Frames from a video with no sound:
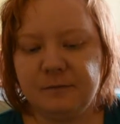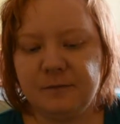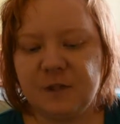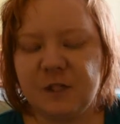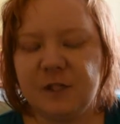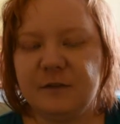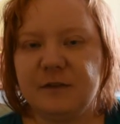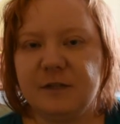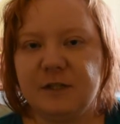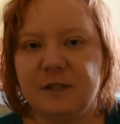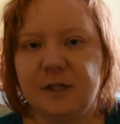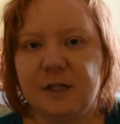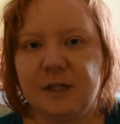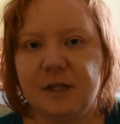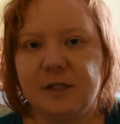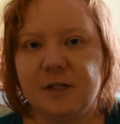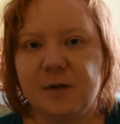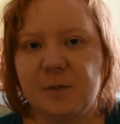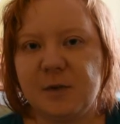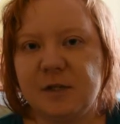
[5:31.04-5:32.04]
definitely
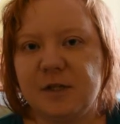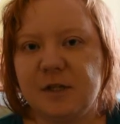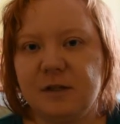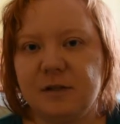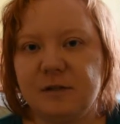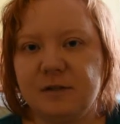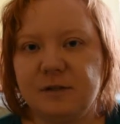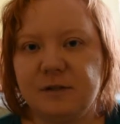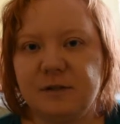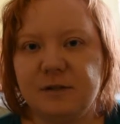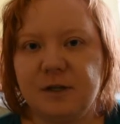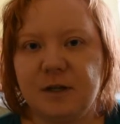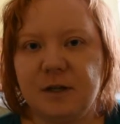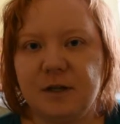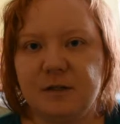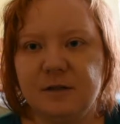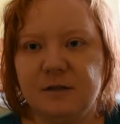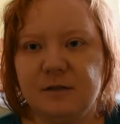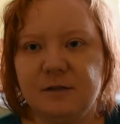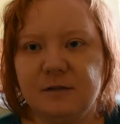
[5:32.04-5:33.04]
a double standard
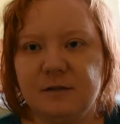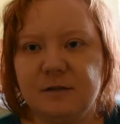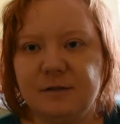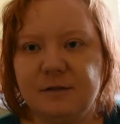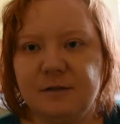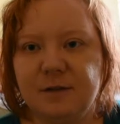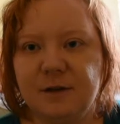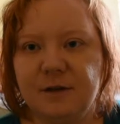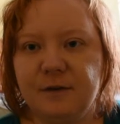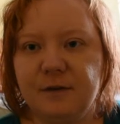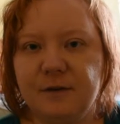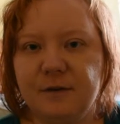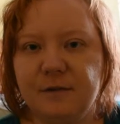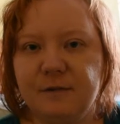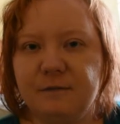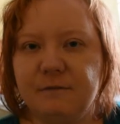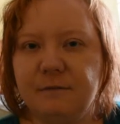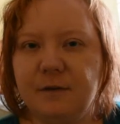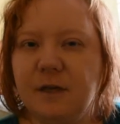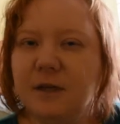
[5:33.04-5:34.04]
that I
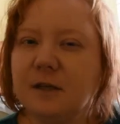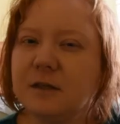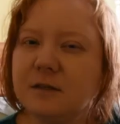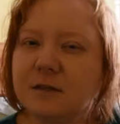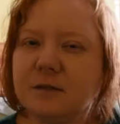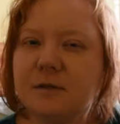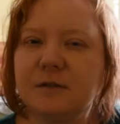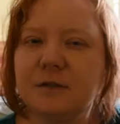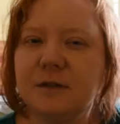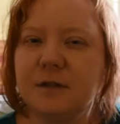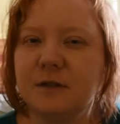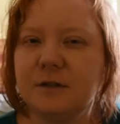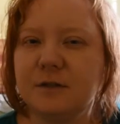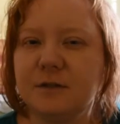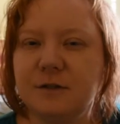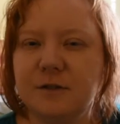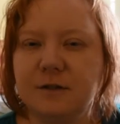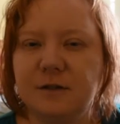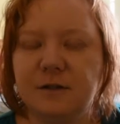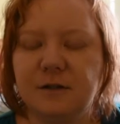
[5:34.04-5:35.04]
think it's good that
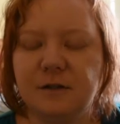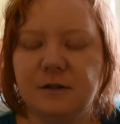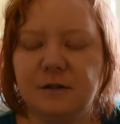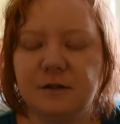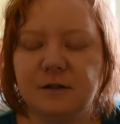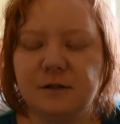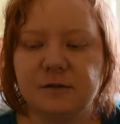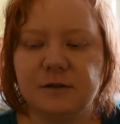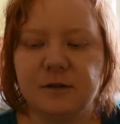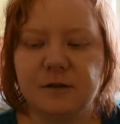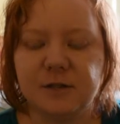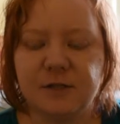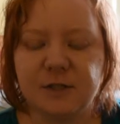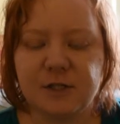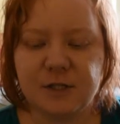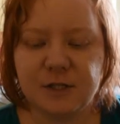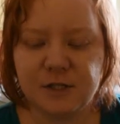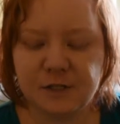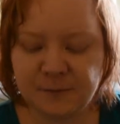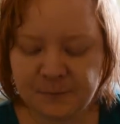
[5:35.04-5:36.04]
she
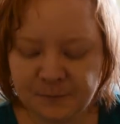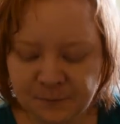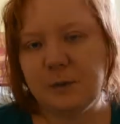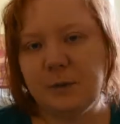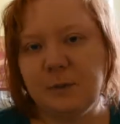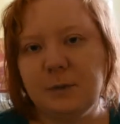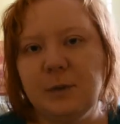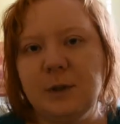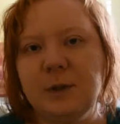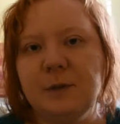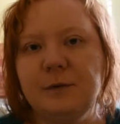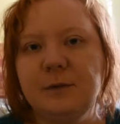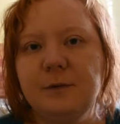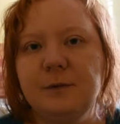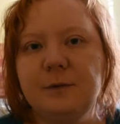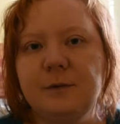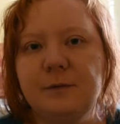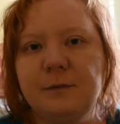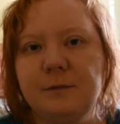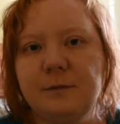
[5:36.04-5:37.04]
acknowledges. One of the
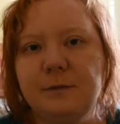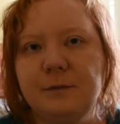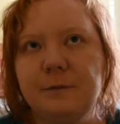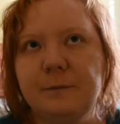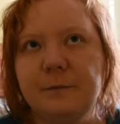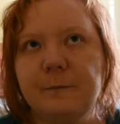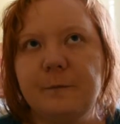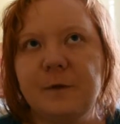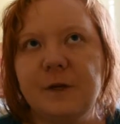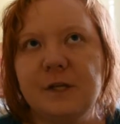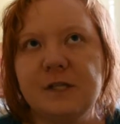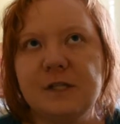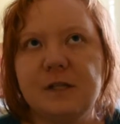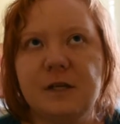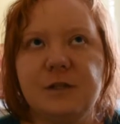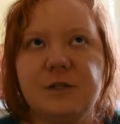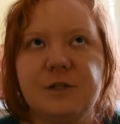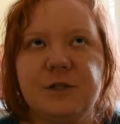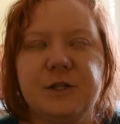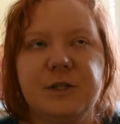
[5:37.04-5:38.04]
things
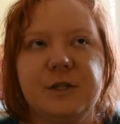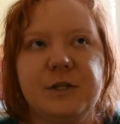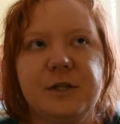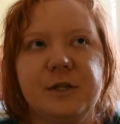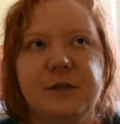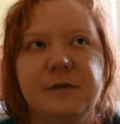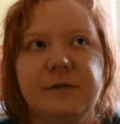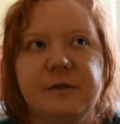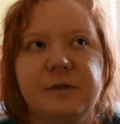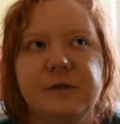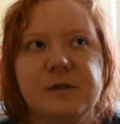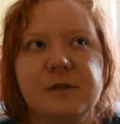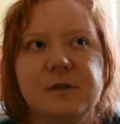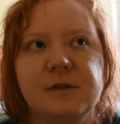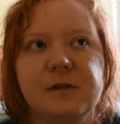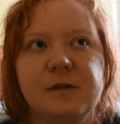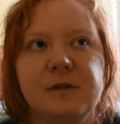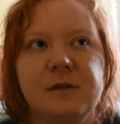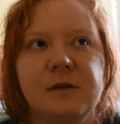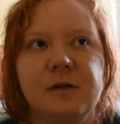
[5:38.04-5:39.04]
that she
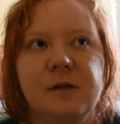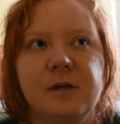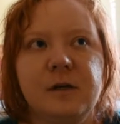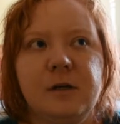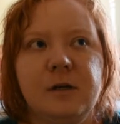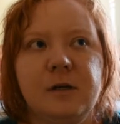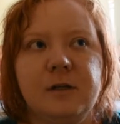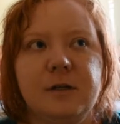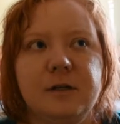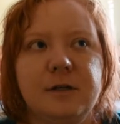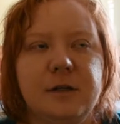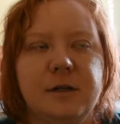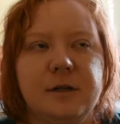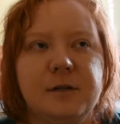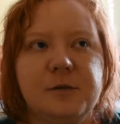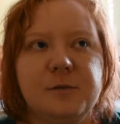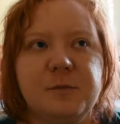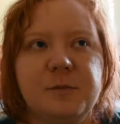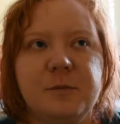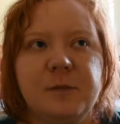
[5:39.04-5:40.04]
feels
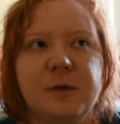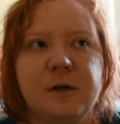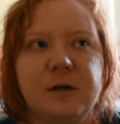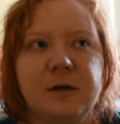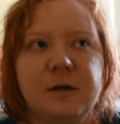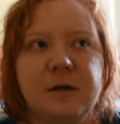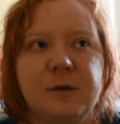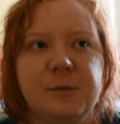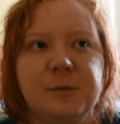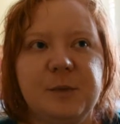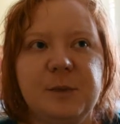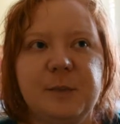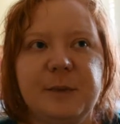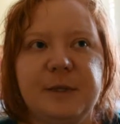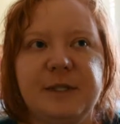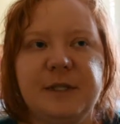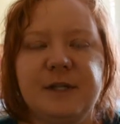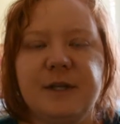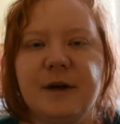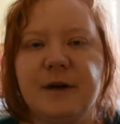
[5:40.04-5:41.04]
that her
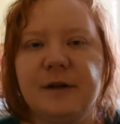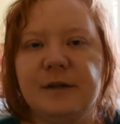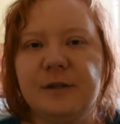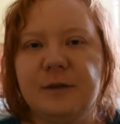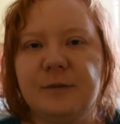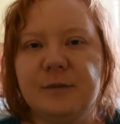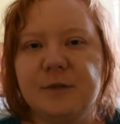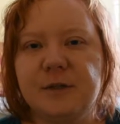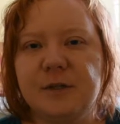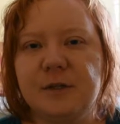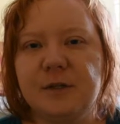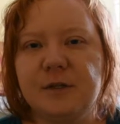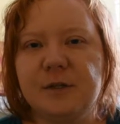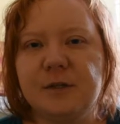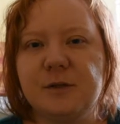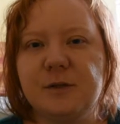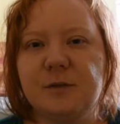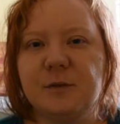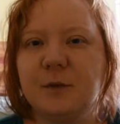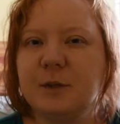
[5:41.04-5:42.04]
BPD
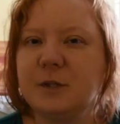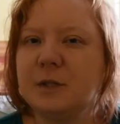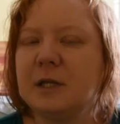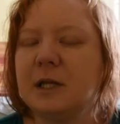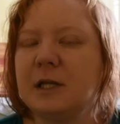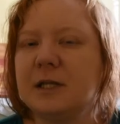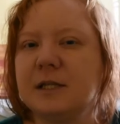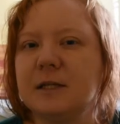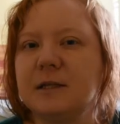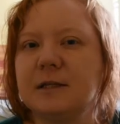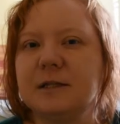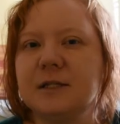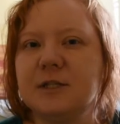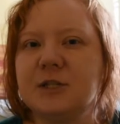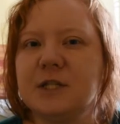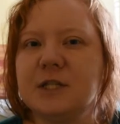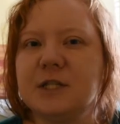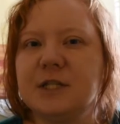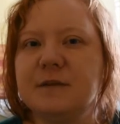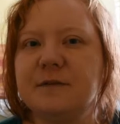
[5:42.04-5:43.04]
diagnosis wasn't exactly
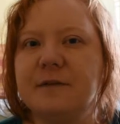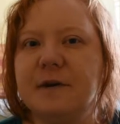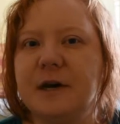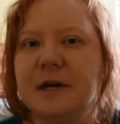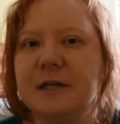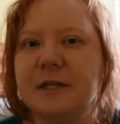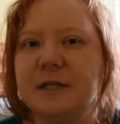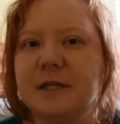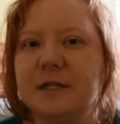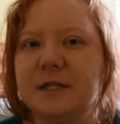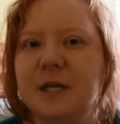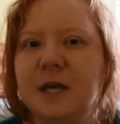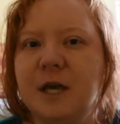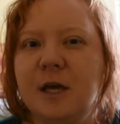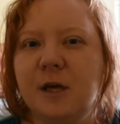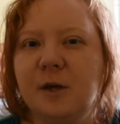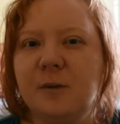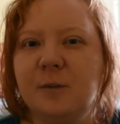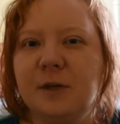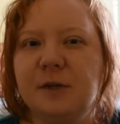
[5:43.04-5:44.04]
justified is
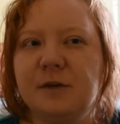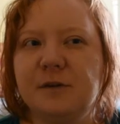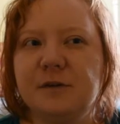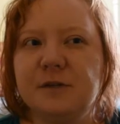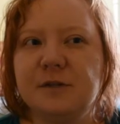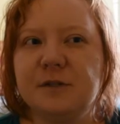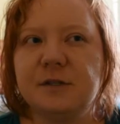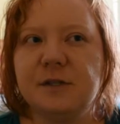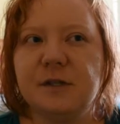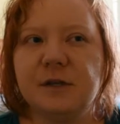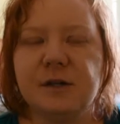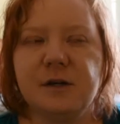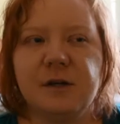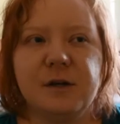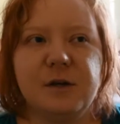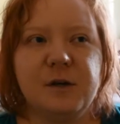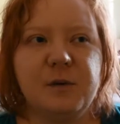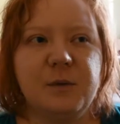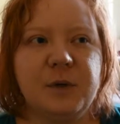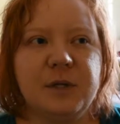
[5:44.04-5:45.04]
because
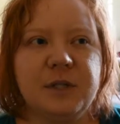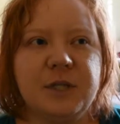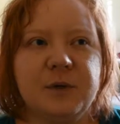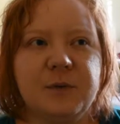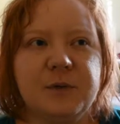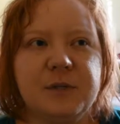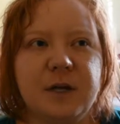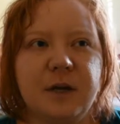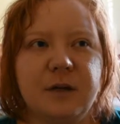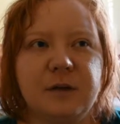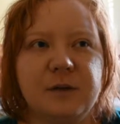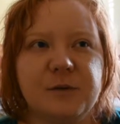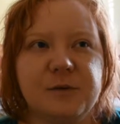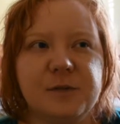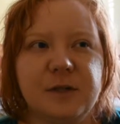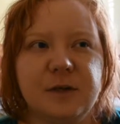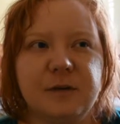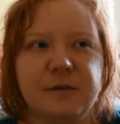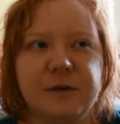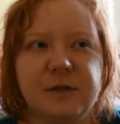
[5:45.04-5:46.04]
when she was
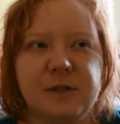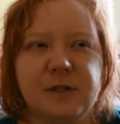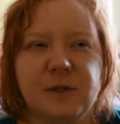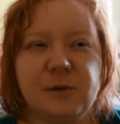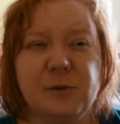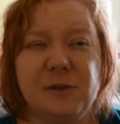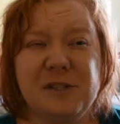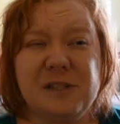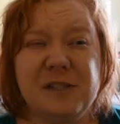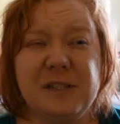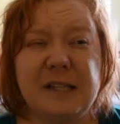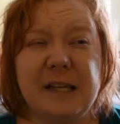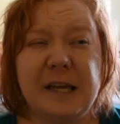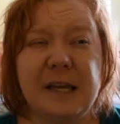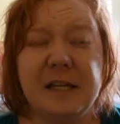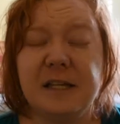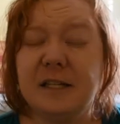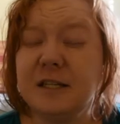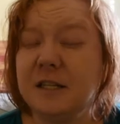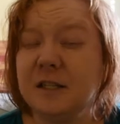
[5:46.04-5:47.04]
diagnosed, I think she was
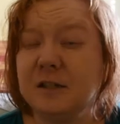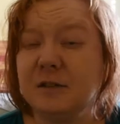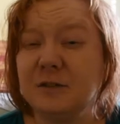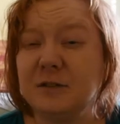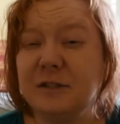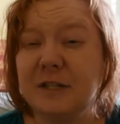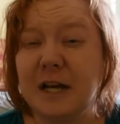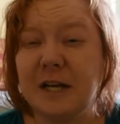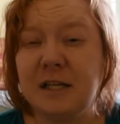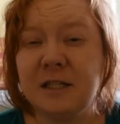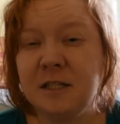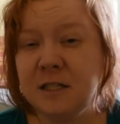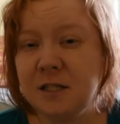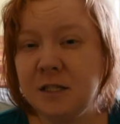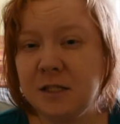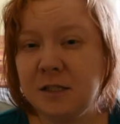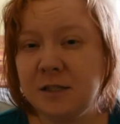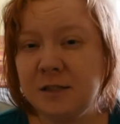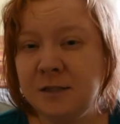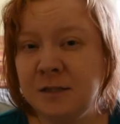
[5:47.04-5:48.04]
18 or
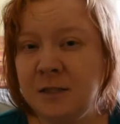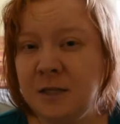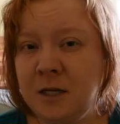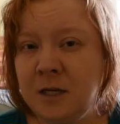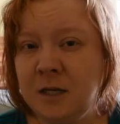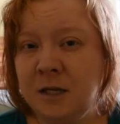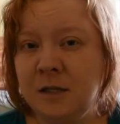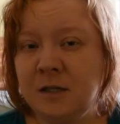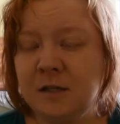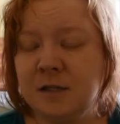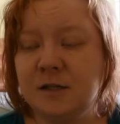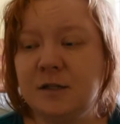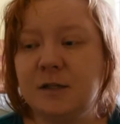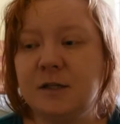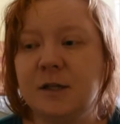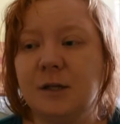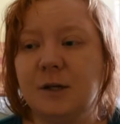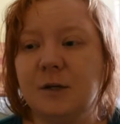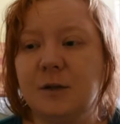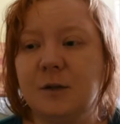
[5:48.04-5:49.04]
19,
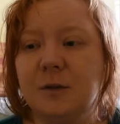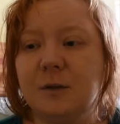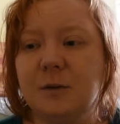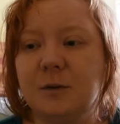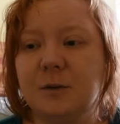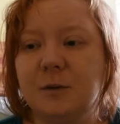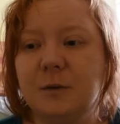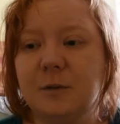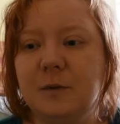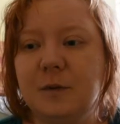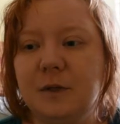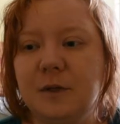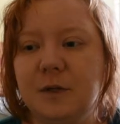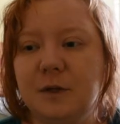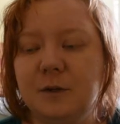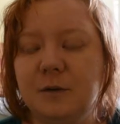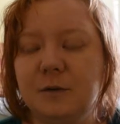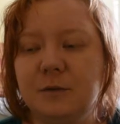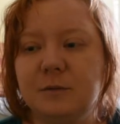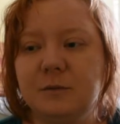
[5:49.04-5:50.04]
so
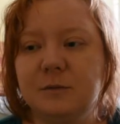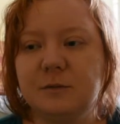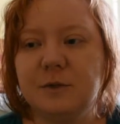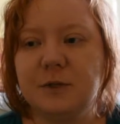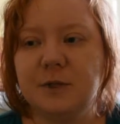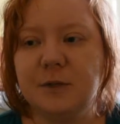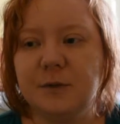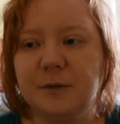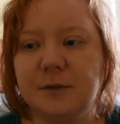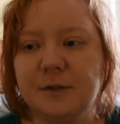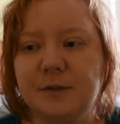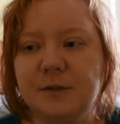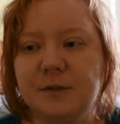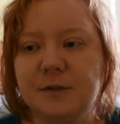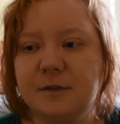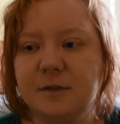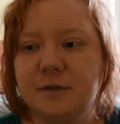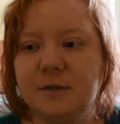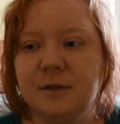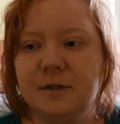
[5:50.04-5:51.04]
she
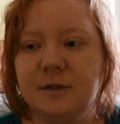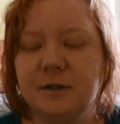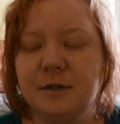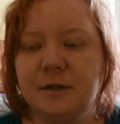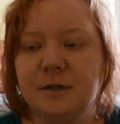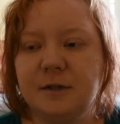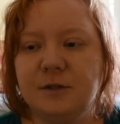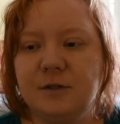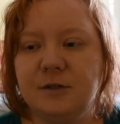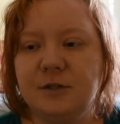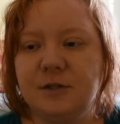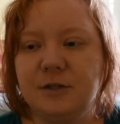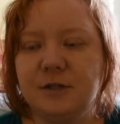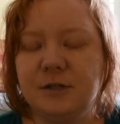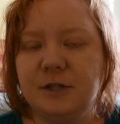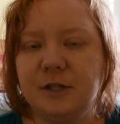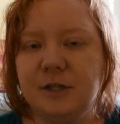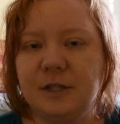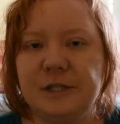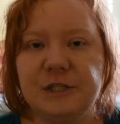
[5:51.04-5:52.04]
was just a
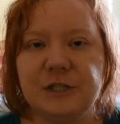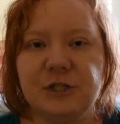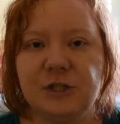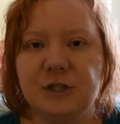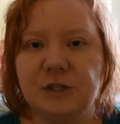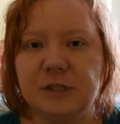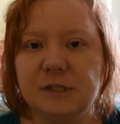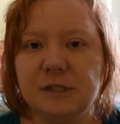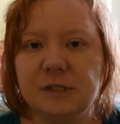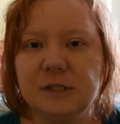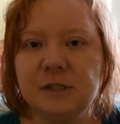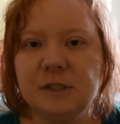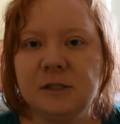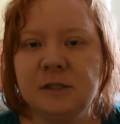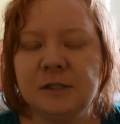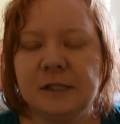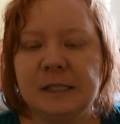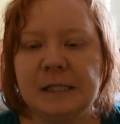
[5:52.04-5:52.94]
teenage girl,